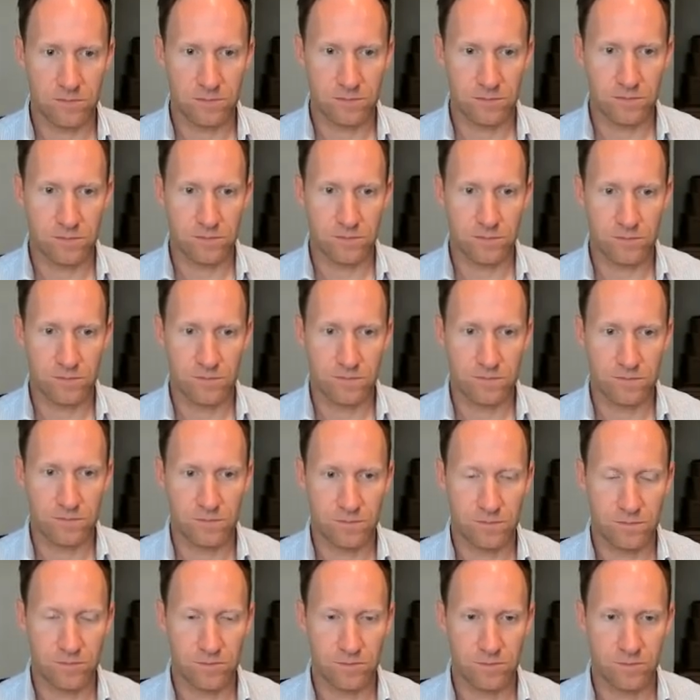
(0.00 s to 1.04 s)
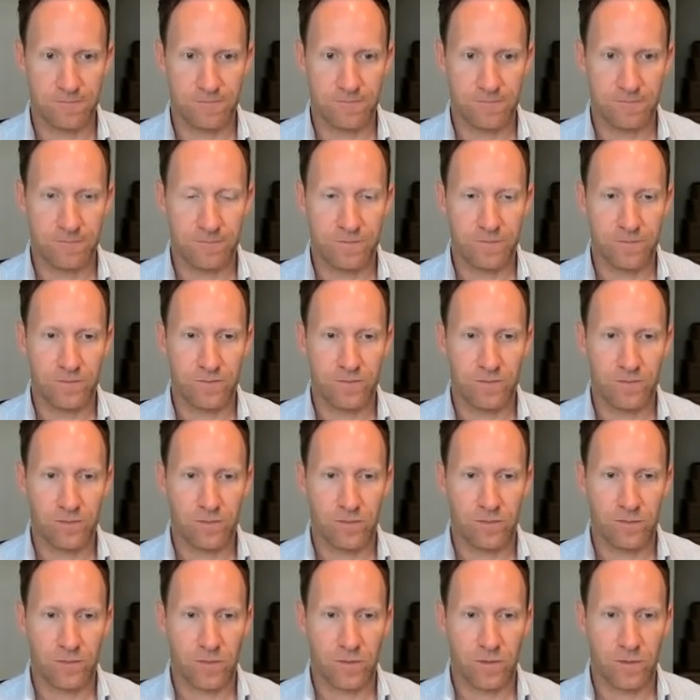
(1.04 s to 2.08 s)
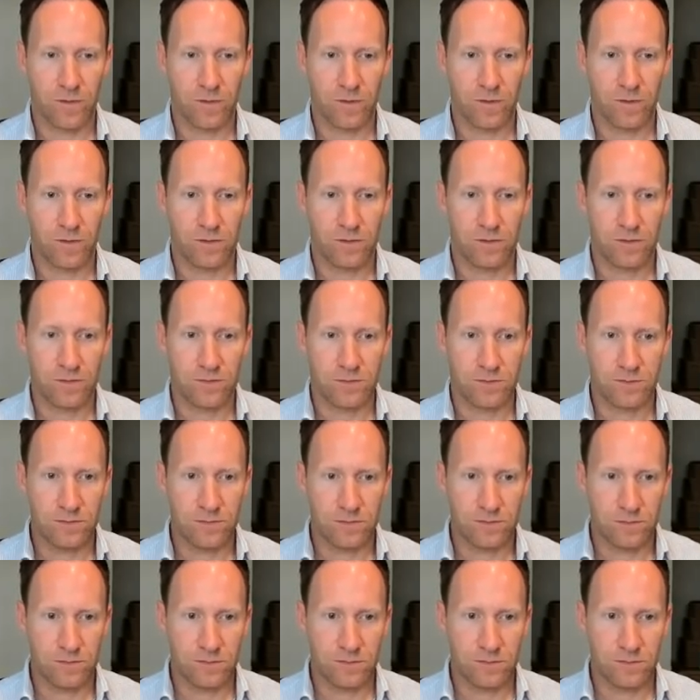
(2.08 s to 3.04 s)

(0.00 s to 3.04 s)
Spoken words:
(not speaking)